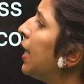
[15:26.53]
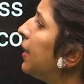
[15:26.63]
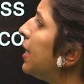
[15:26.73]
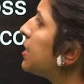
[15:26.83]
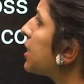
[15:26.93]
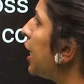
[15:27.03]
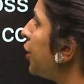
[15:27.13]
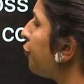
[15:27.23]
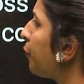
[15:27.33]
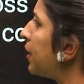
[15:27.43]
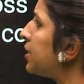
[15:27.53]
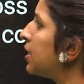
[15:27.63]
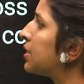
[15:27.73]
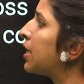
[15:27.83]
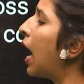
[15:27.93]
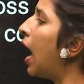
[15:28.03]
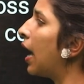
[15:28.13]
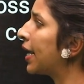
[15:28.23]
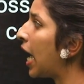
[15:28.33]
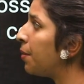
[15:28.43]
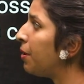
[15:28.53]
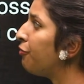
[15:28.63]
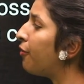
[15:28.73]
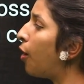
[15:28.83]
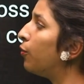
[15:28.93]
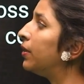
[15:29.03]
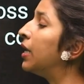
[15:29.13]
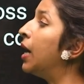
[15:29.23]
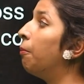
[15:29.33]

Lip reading: These kind of questions can be found